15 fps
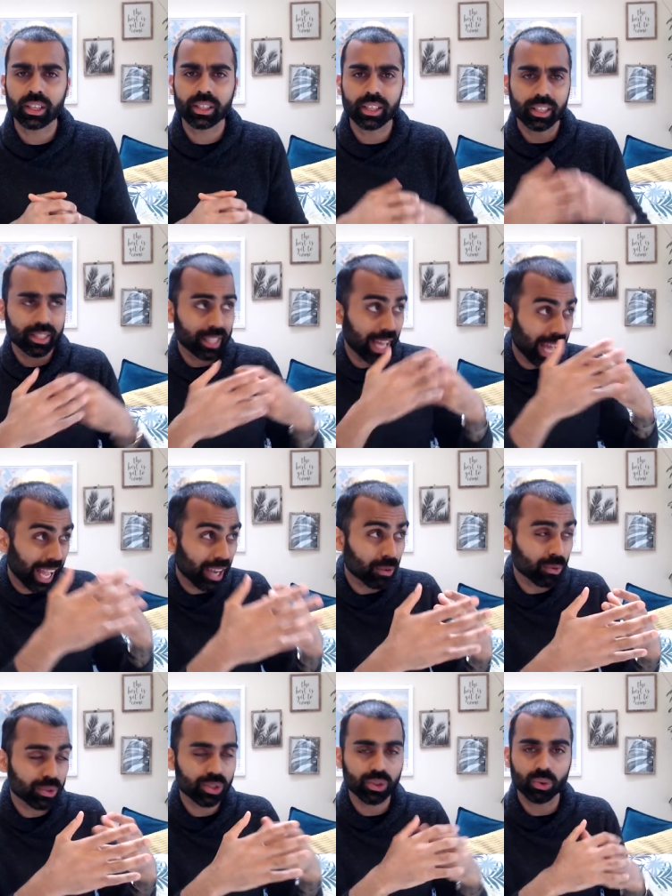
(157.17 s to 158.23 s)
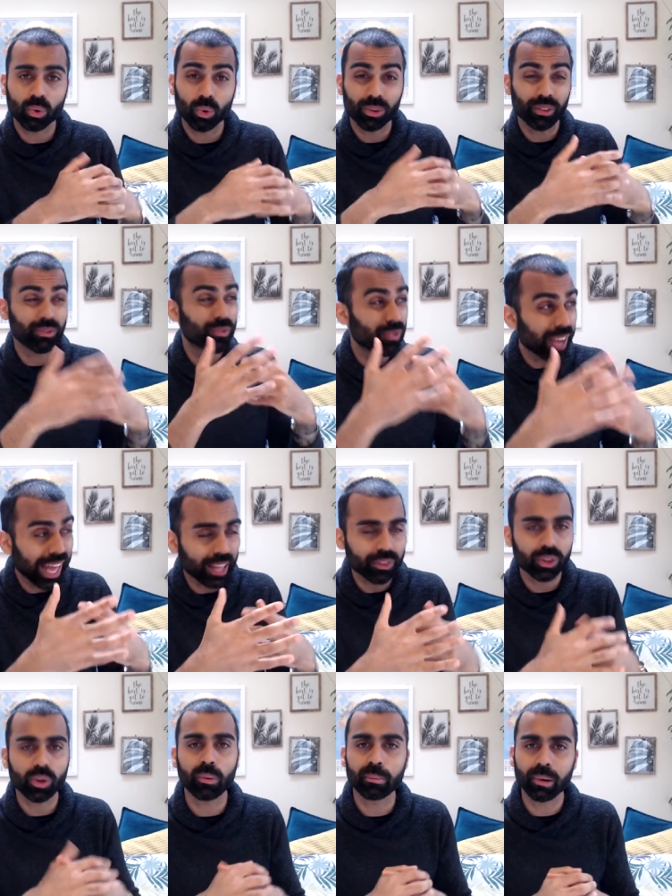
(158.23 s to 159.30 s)
does the house or the flat
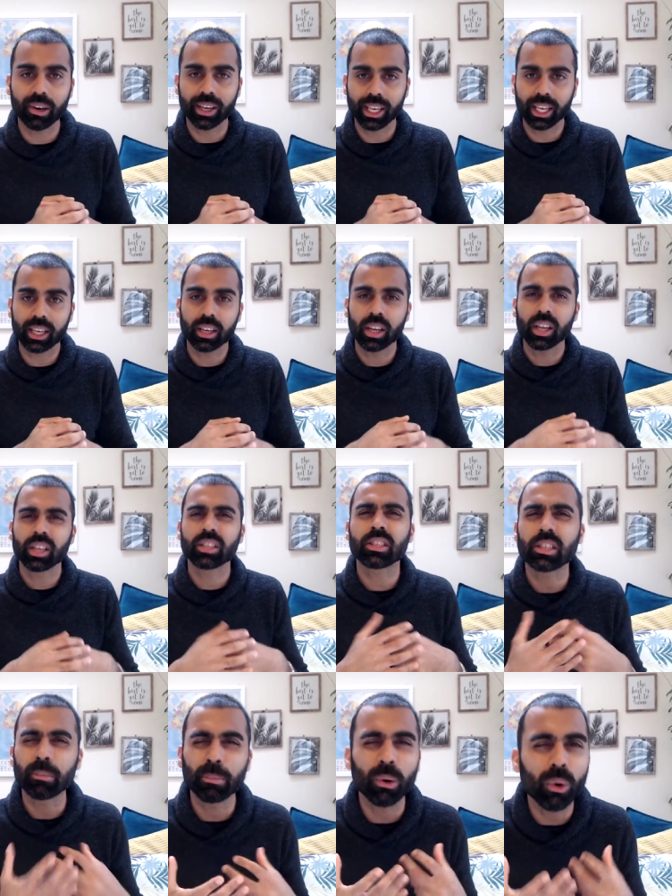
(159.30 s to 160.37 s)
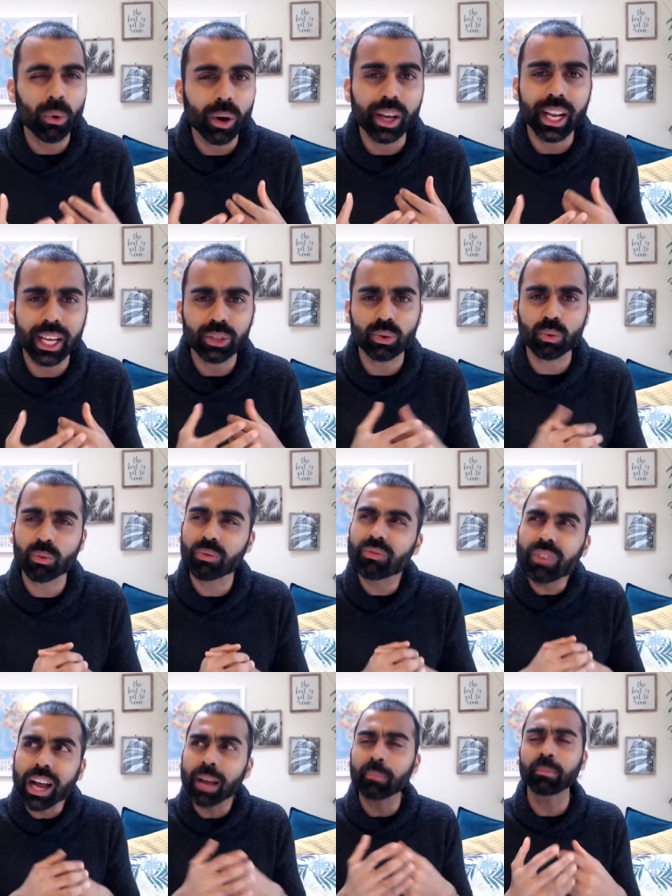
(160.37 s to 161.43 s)
that you're buying support an actual
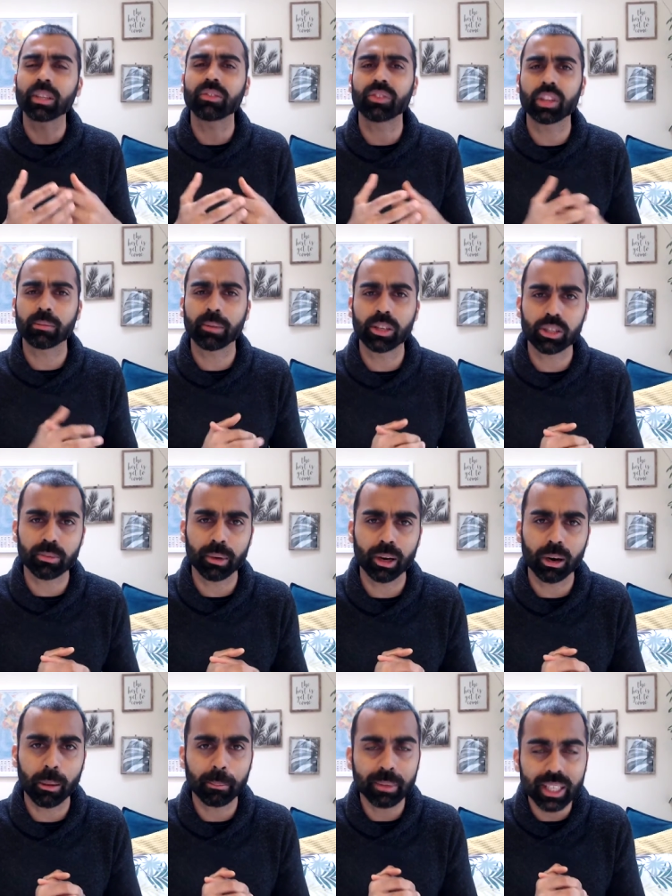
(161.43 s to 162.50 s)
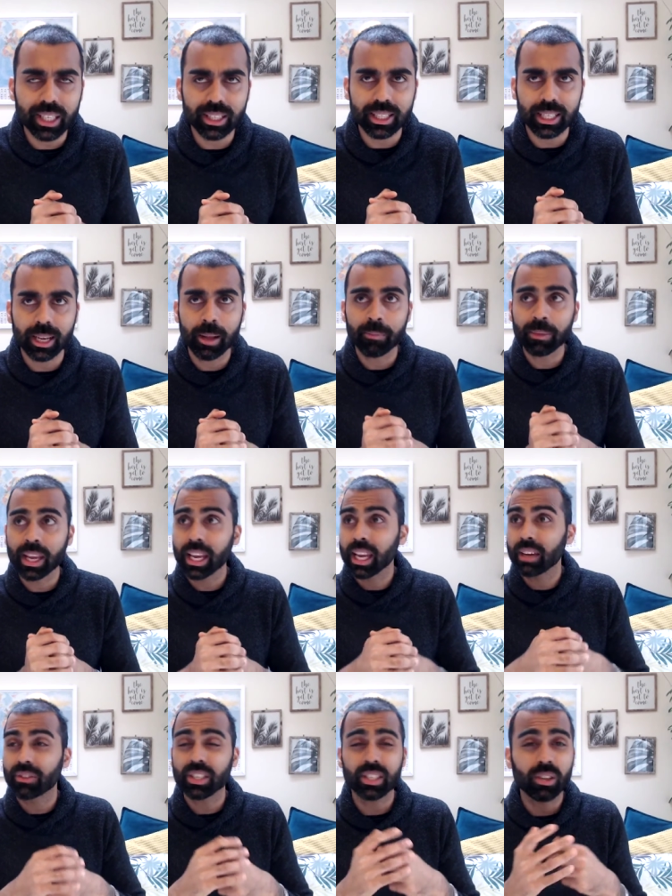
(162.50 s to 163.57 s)
family for the most part? Because
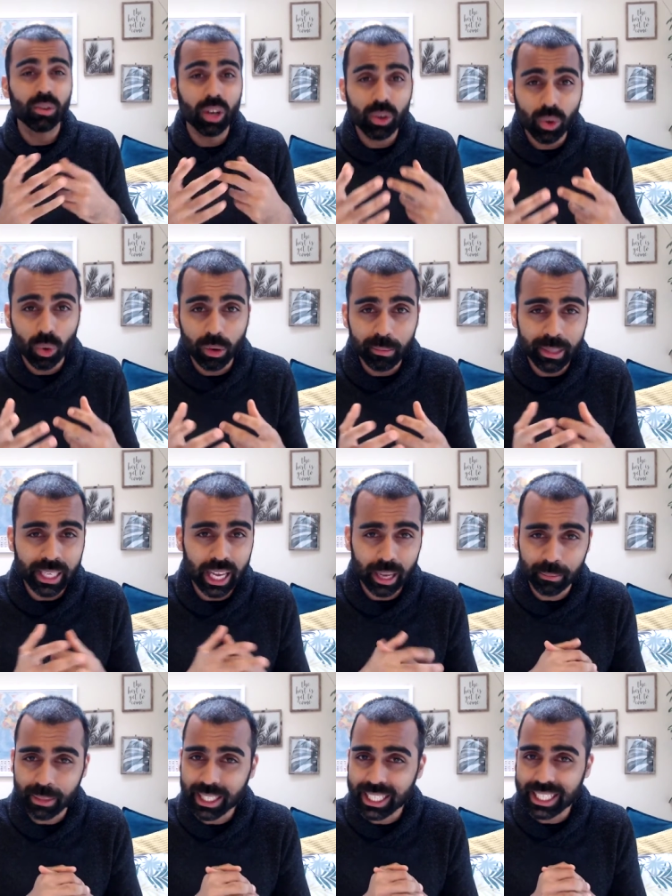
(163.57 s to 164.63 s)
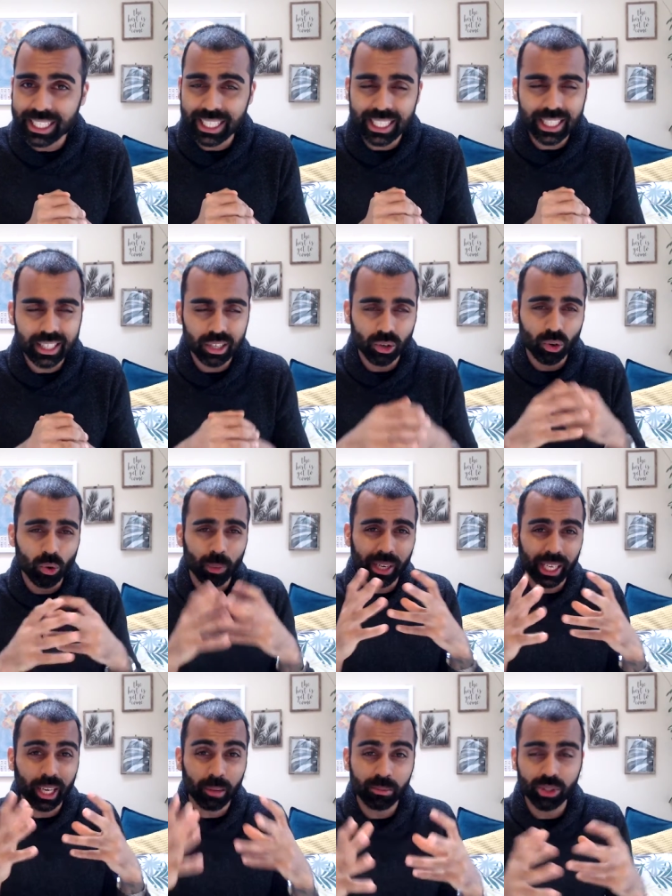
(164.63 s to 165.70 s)
if there's no local amenities, or when
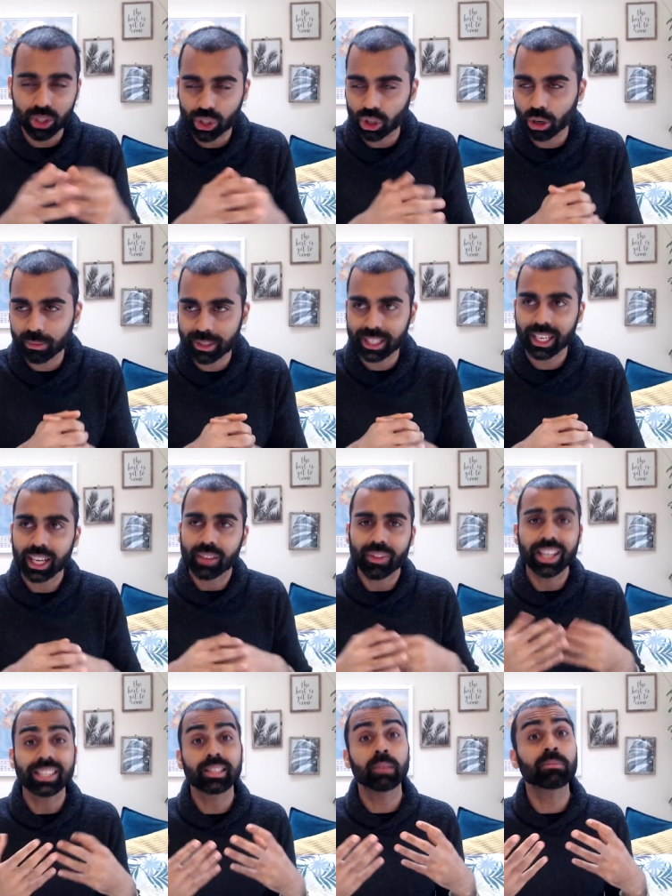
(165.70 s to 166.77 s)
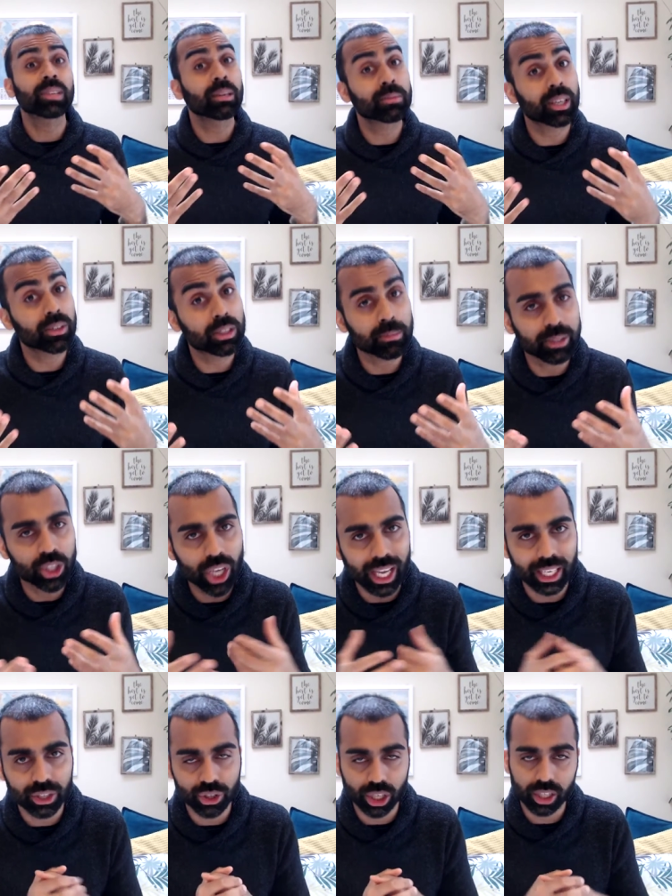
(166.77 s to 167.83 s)
it comes to shops, that's sometimes going to be
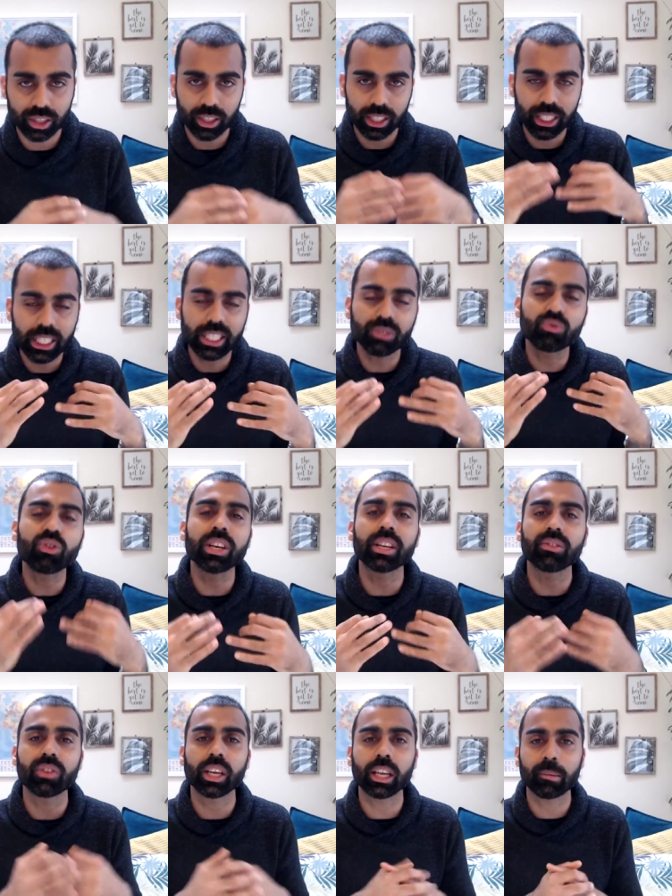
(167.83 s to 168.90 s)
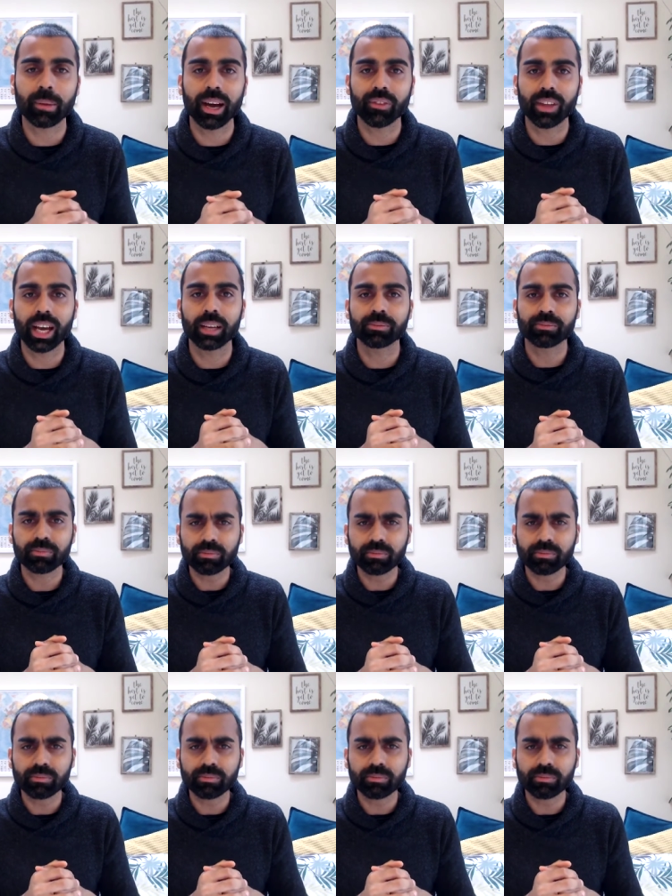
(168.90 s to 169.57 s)
challenging. So you need to really think about that.